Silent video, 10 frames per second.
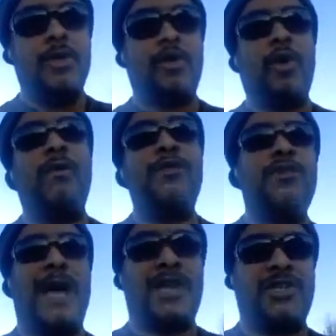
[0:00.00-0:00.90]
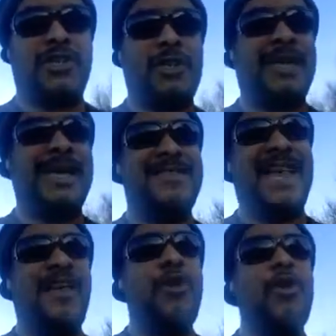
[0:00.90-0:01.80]
The law of attraction is
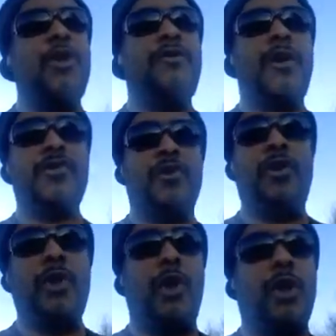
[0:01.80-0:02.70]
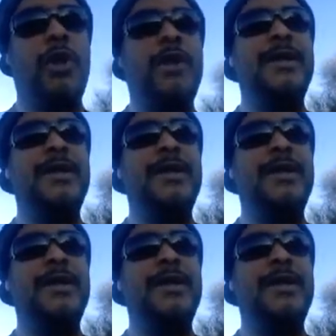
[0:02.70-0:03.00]
a universal law